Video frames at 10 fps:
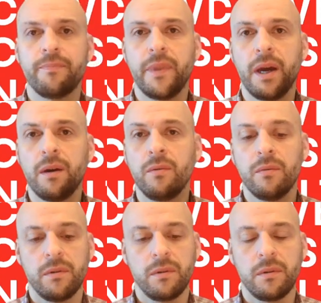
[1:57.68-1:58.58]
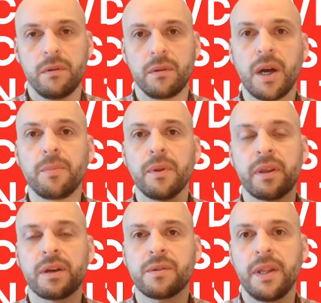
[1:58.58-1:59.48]
Now, a couple of
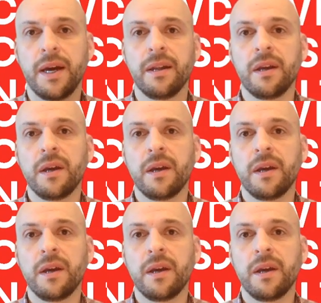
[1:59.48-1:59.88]
things with that.